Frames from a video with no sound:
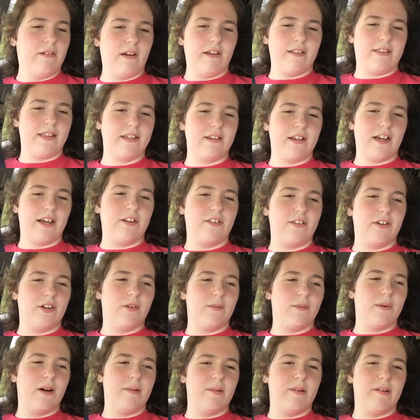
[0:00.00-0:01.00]
I think I don't
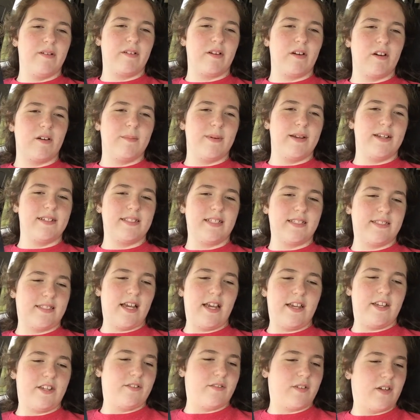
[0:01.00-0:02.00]
know what we were going, but he says,
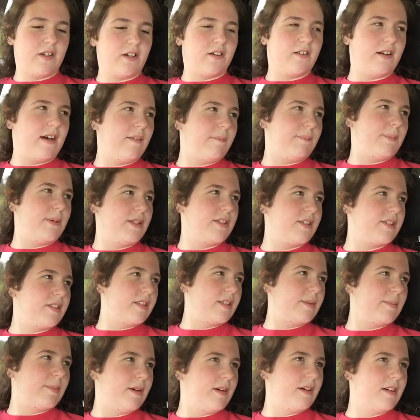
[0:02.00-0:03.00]
Hey, you wanna go have pizza
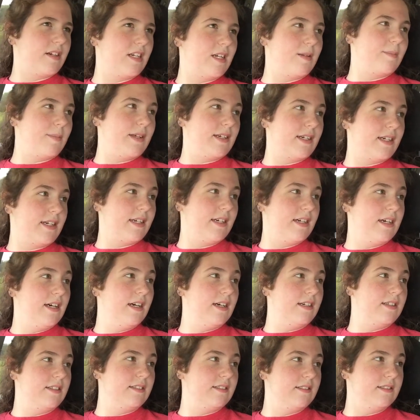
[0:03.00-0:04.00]
at the park? And I'm like,
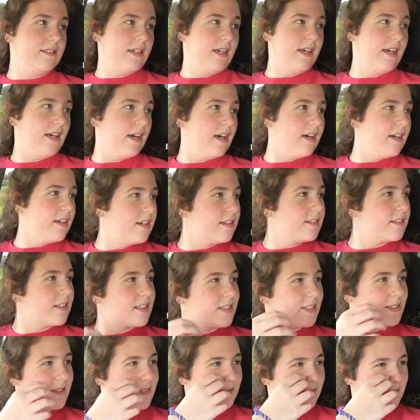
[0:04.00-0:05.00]
uh yeah.
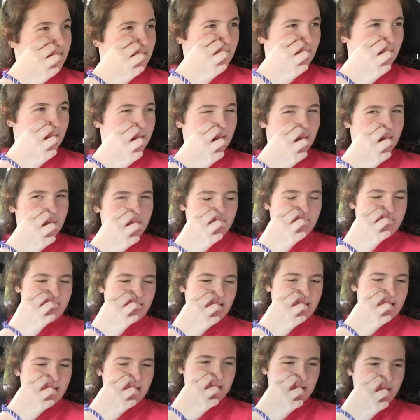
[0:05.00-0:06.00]
Let's so we ordered
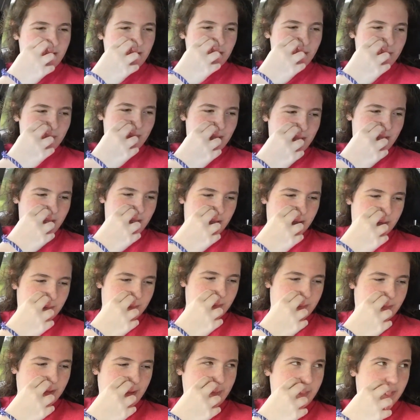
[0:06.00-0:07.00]
like two
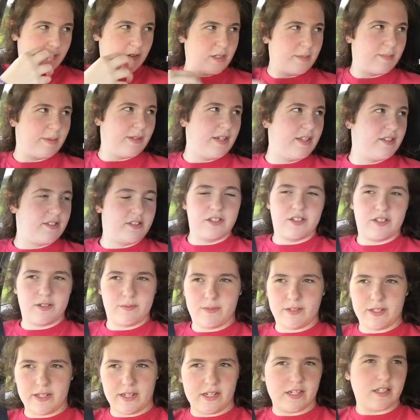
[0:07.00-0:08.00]
medium pepperoni right. pizzas
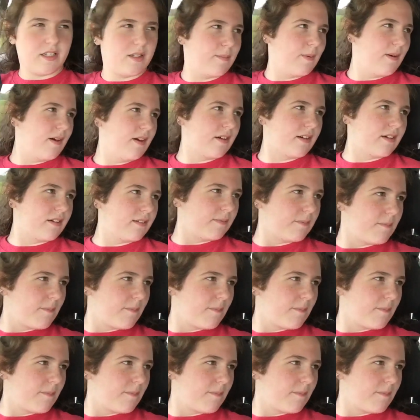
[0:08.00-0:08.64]
and we ate at the park.